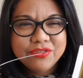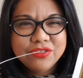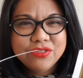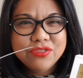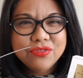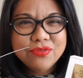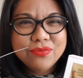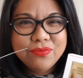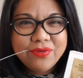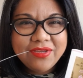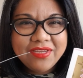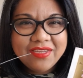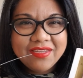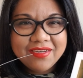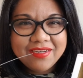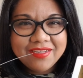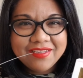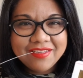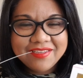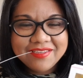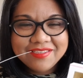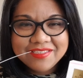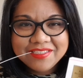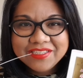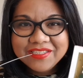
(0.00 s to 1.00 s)

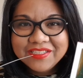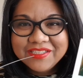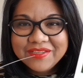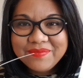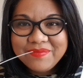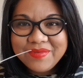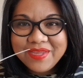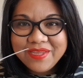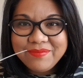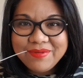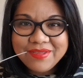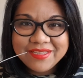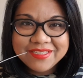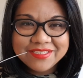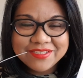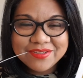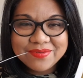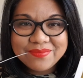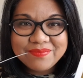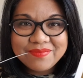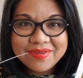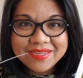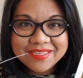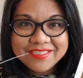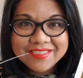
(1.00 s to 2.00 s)
sweetness, maybe
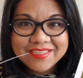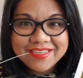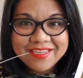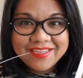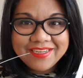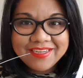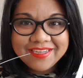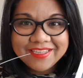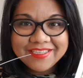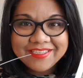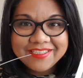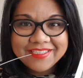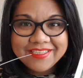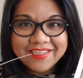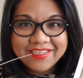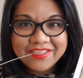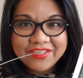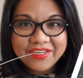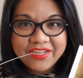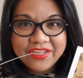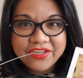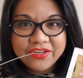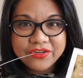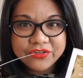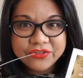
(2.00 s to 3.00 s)
some muskiness
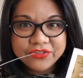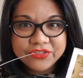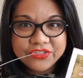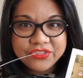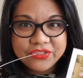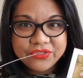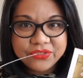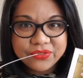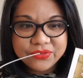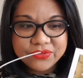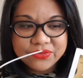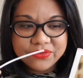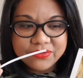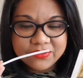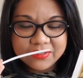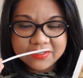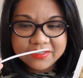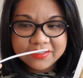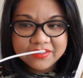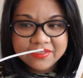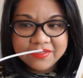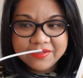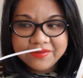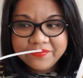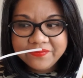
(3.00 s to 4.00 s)
in here too.
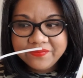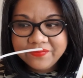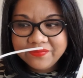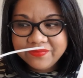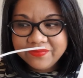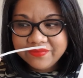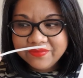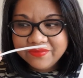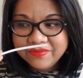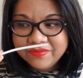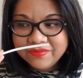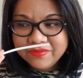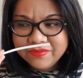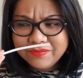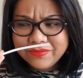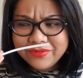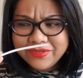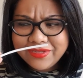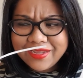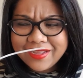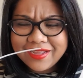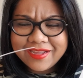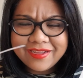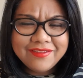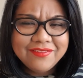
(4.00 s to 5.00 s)
But
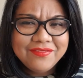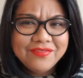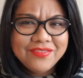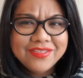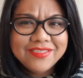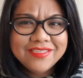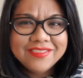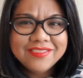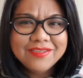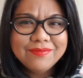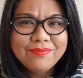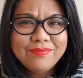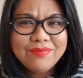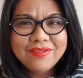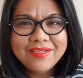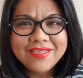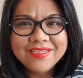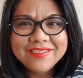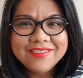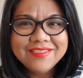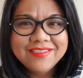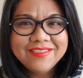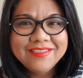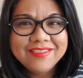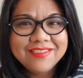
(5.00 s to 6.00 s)
yeah, this is a
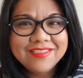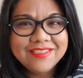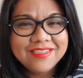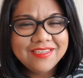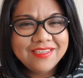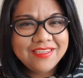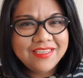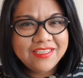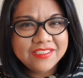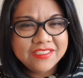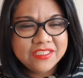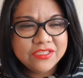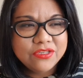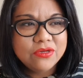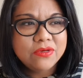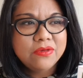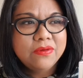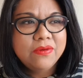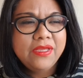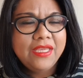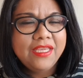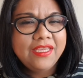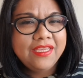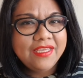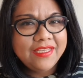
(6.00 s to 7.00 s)
pleasant,
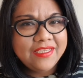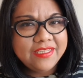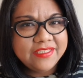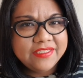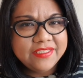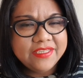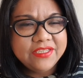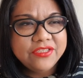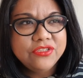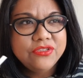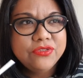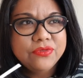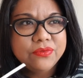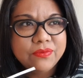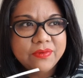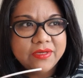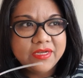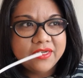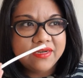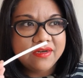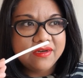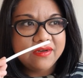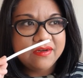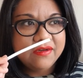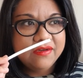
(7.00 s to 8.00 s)
easygoing, easy to
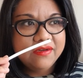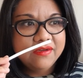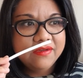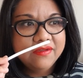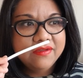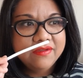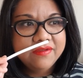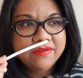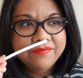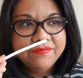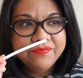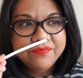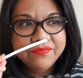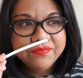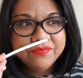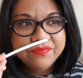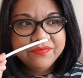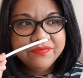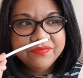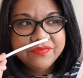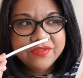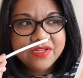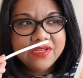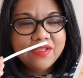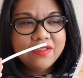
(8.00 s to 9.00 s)
wear,
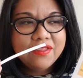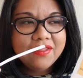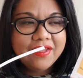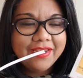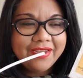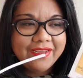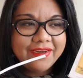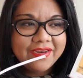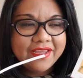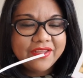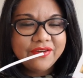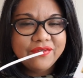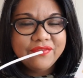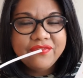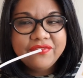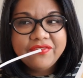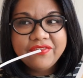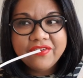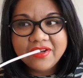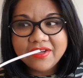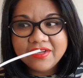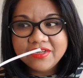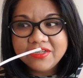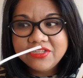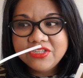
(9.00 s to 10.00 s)
light and
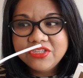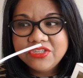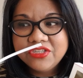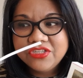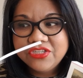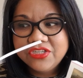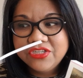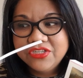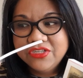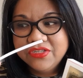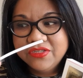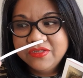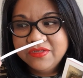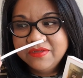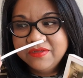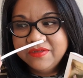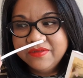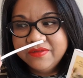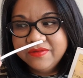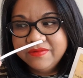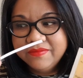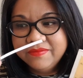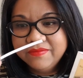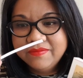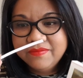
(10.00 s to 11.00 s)
fresh,
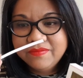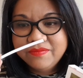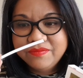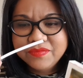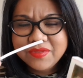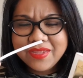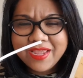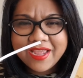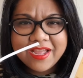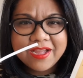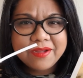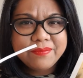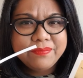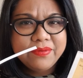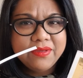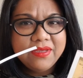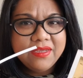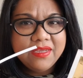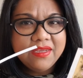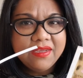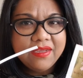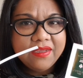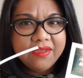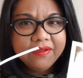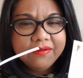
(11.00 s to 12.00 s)

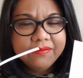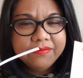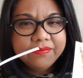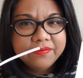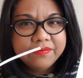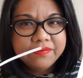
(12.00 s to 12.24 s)
happy,